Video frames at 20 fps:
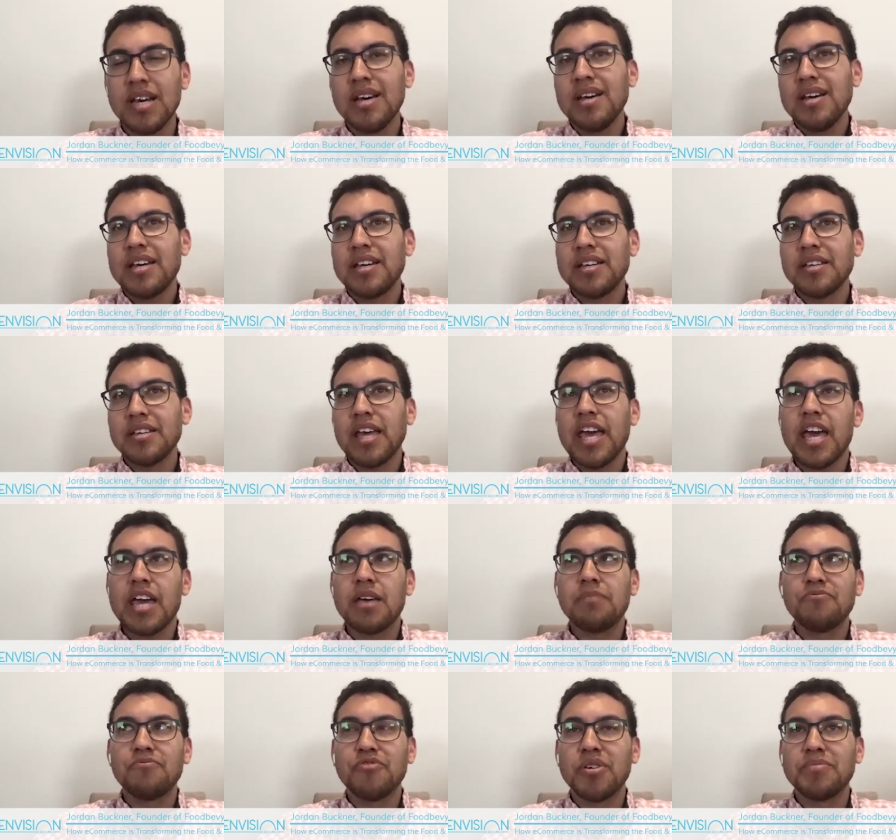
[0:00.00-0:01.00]
and
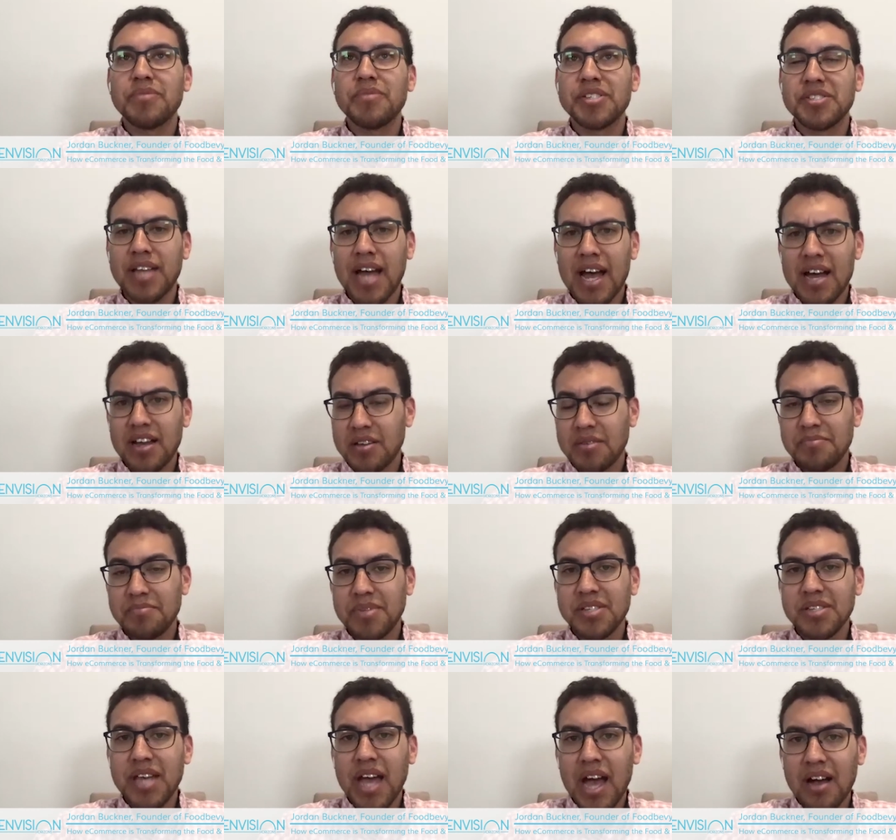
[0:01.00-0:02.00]
came from the stock up
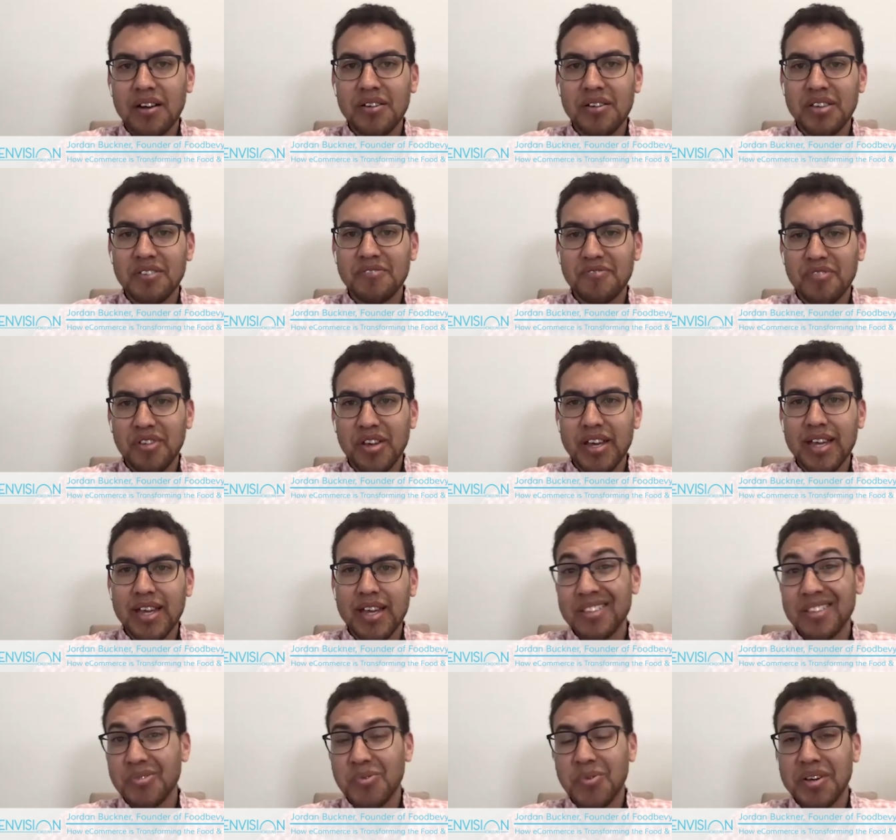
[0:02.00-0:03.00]
mentality of like,
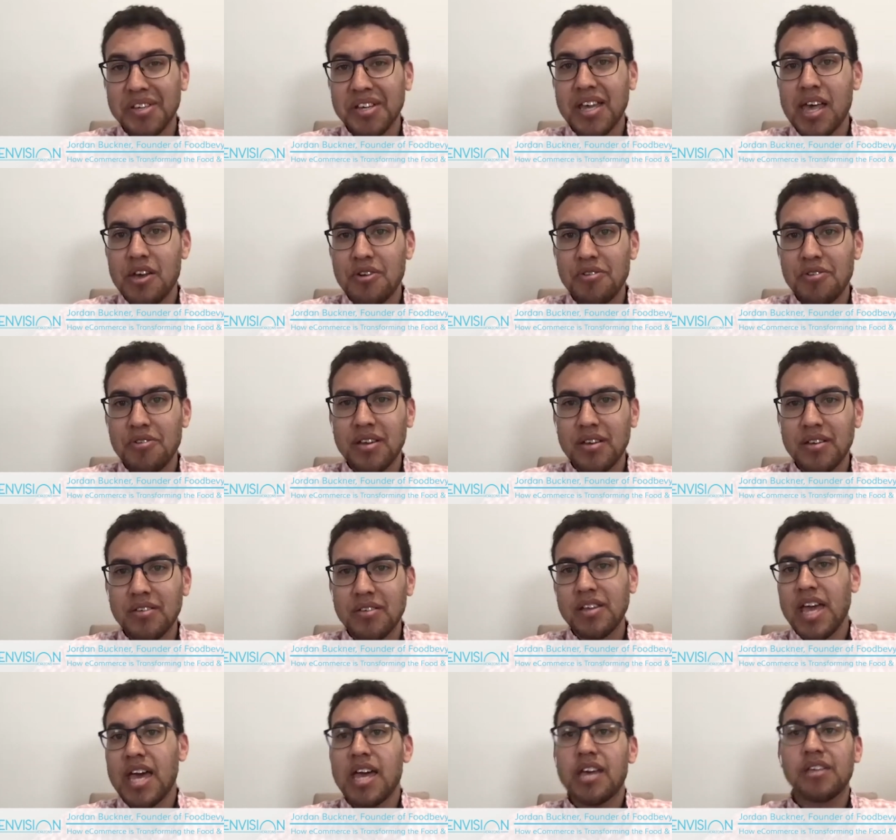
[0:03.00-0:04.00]
I don't want to carry
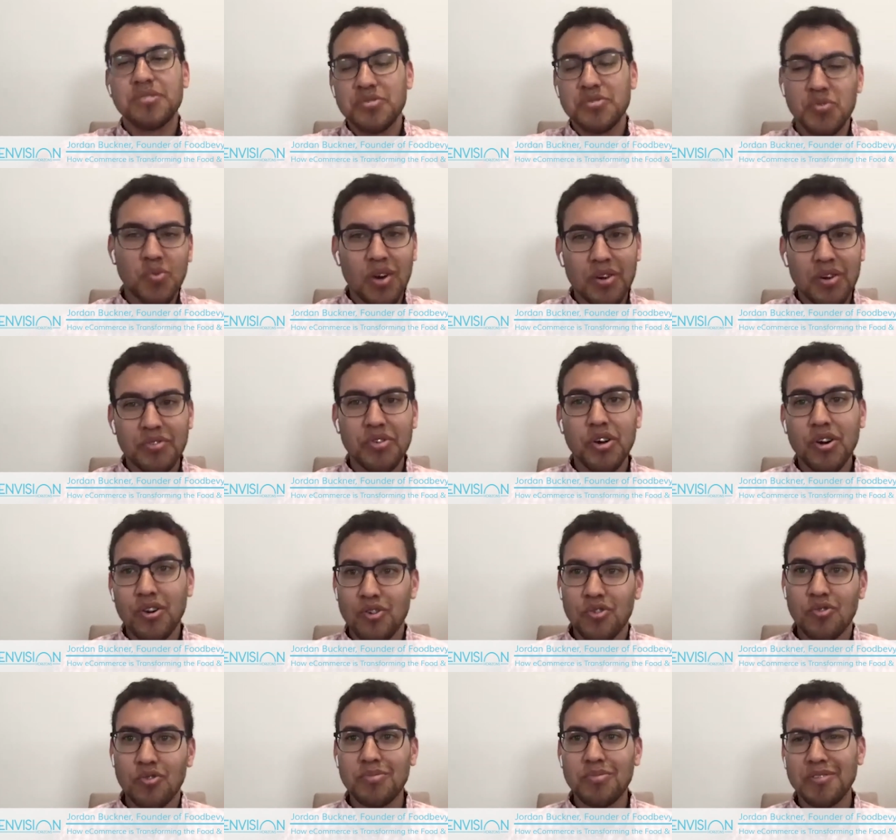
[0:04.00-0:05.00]
cases of water
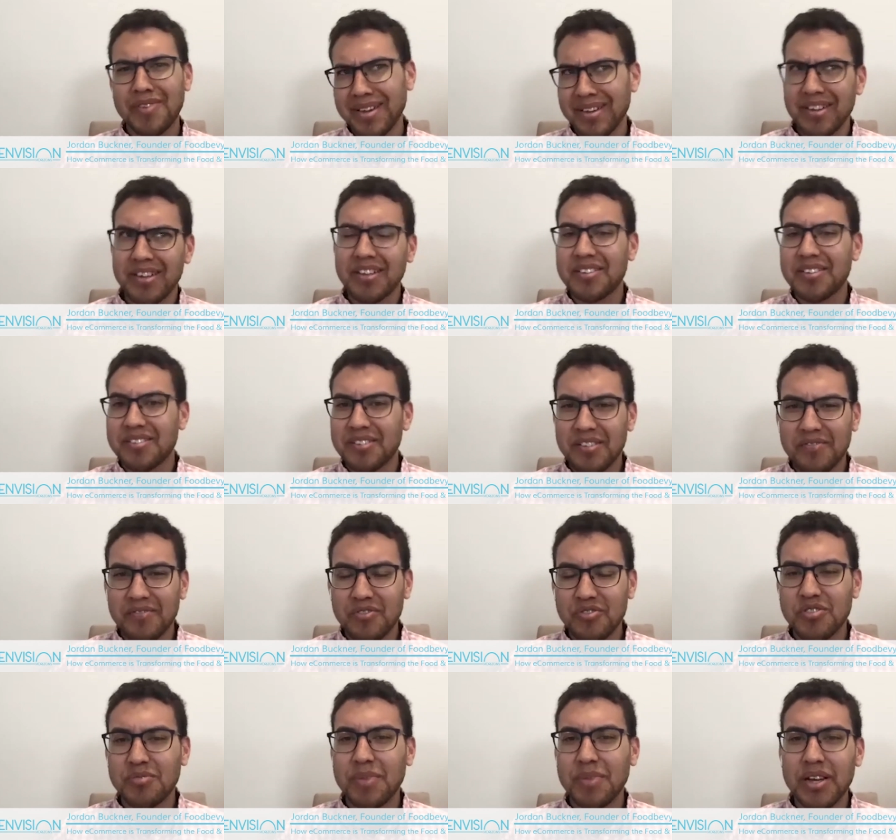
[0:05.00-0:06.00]
home, but if I can get it
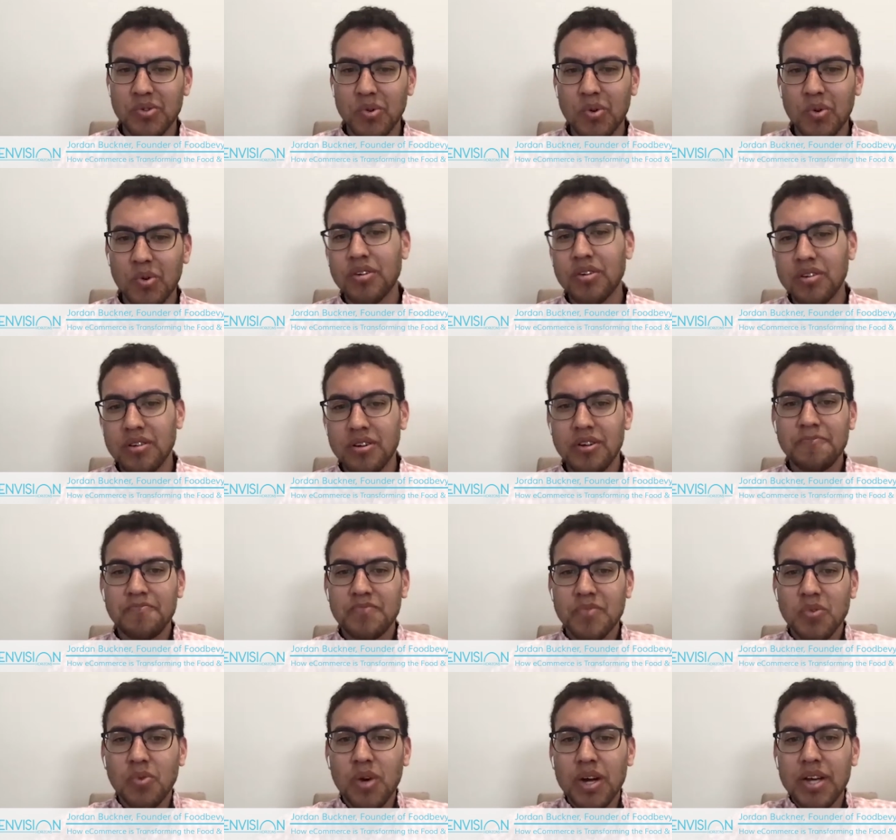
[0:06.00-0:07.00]
delivered to my door,
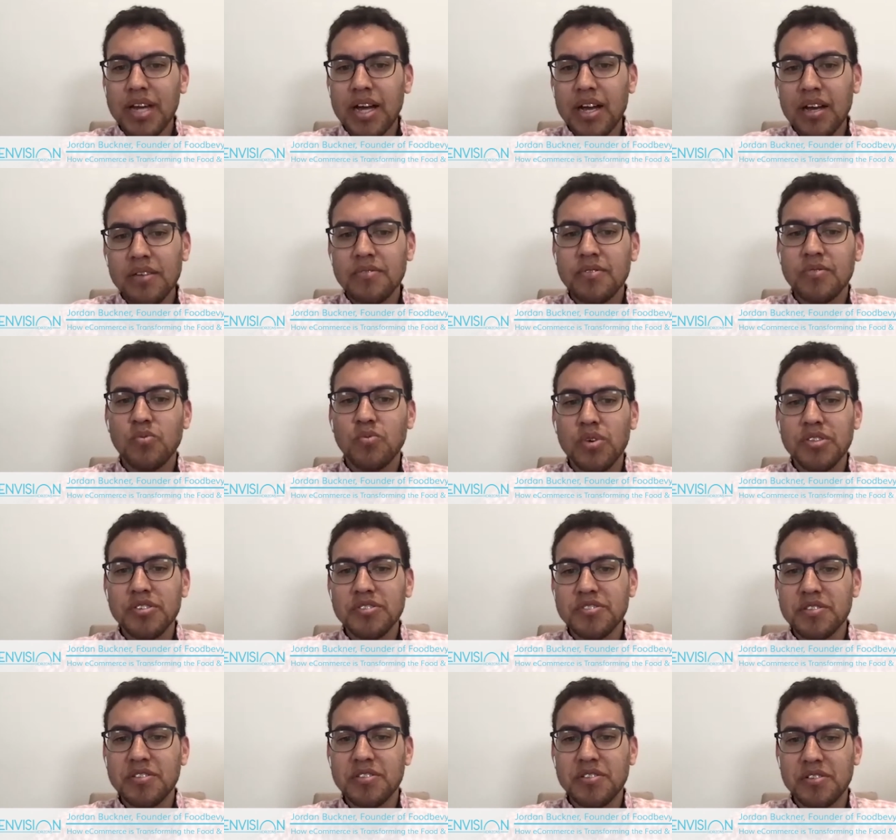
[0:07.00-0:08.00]
why not? What
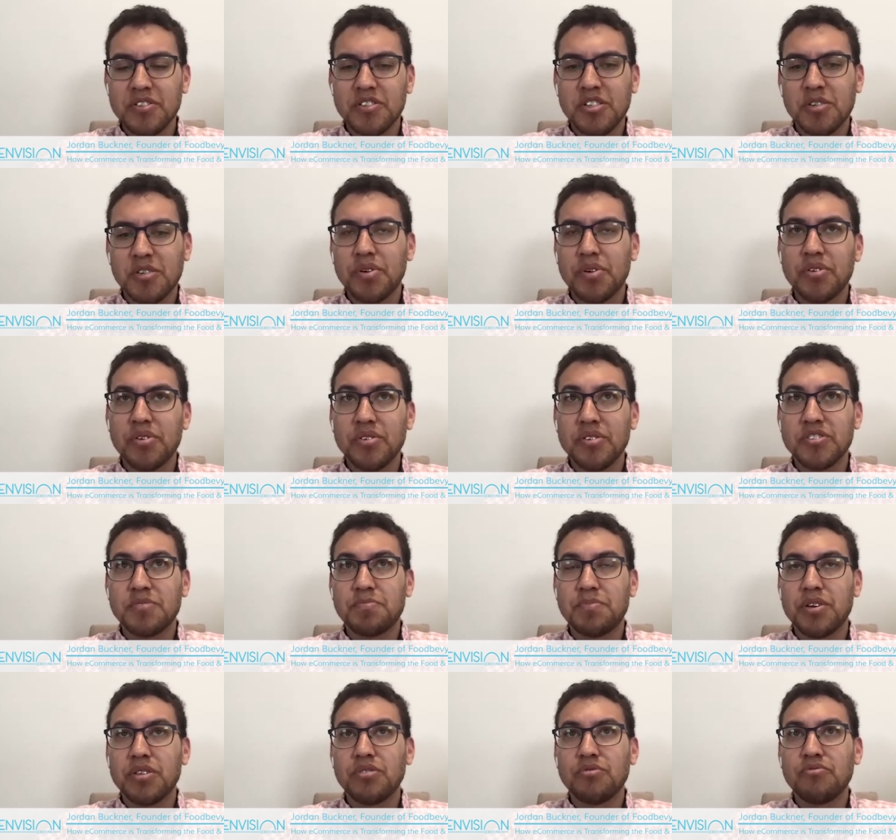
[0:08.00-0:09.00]
has the experience
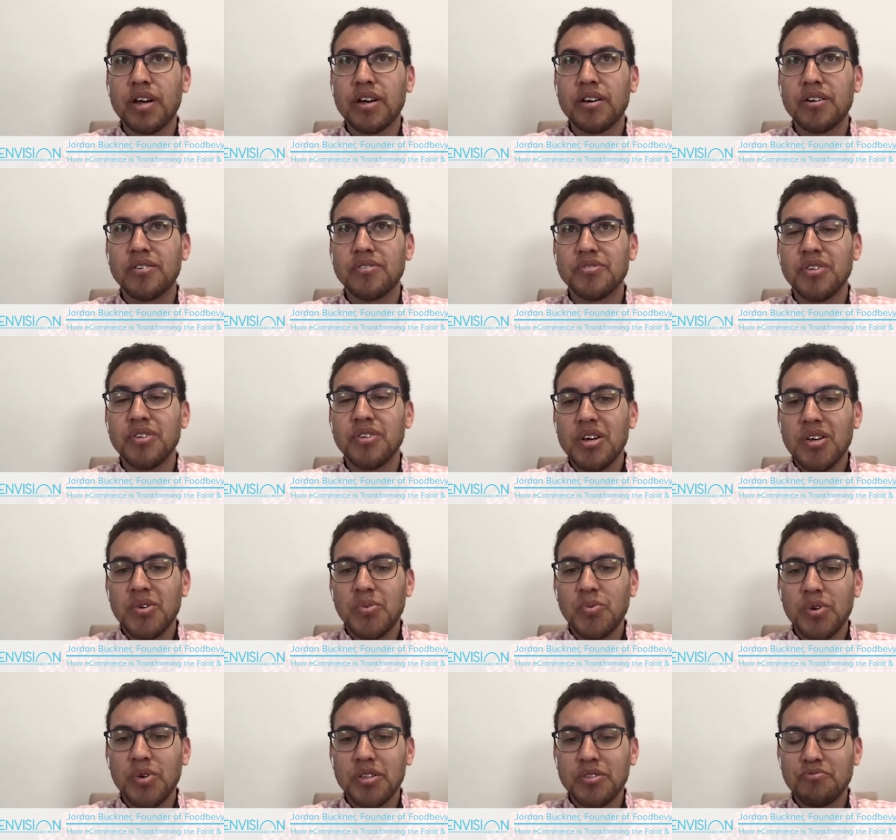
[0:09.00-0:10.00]
been around
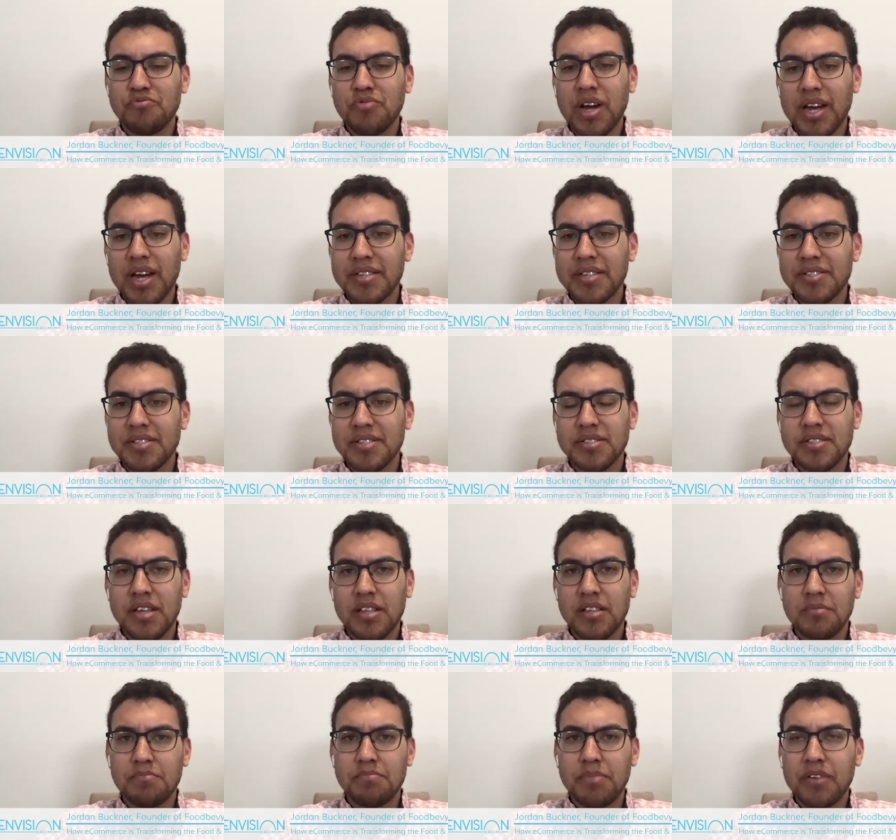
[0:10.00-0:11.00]
with Rise and
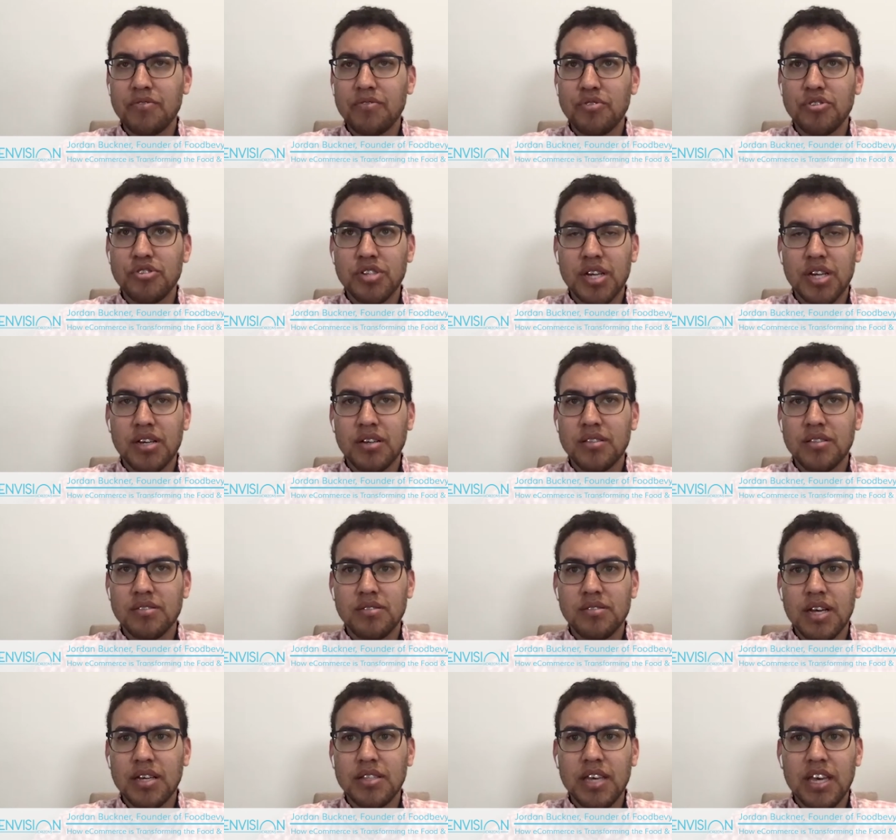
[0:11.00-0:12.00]
selling beverage on
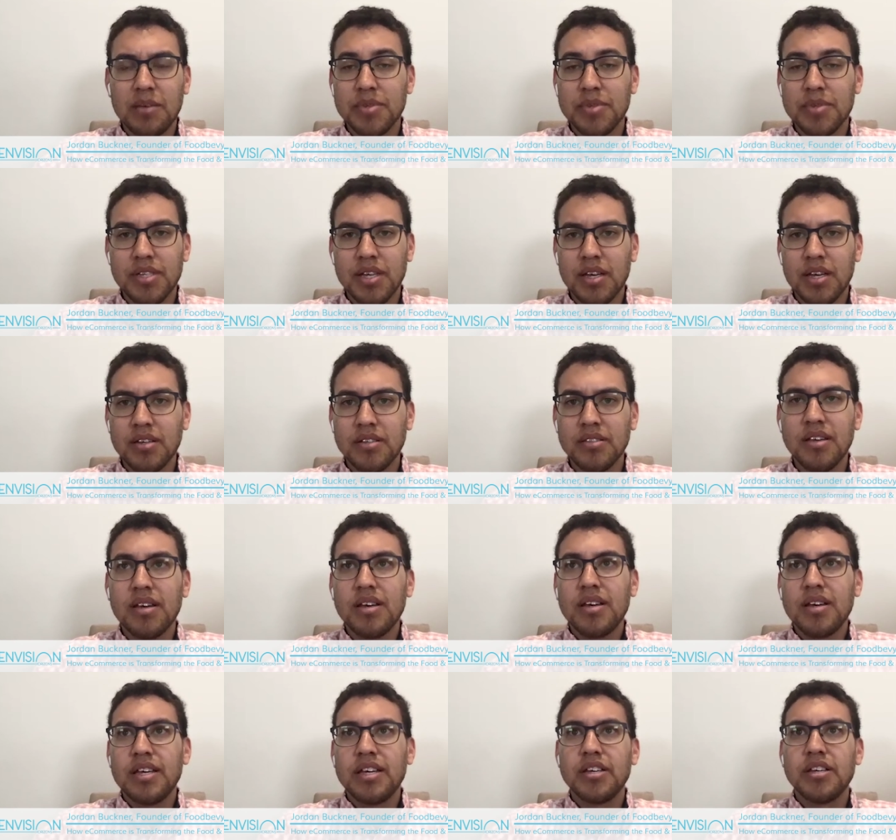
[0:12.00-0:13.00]
Amazon?
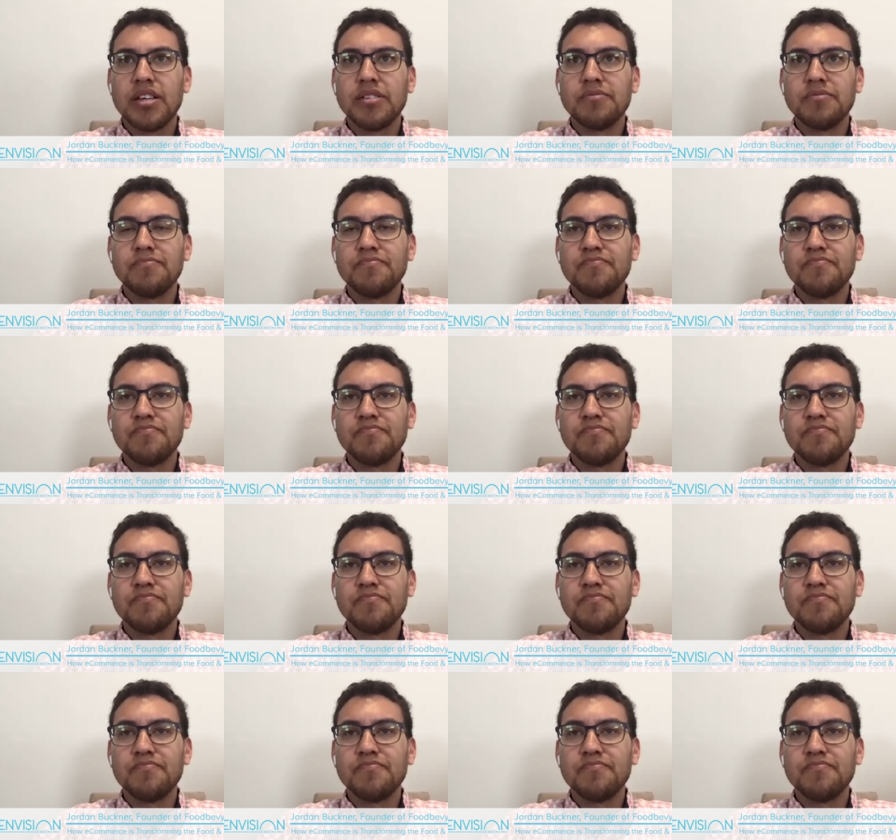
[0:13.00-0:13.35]
And,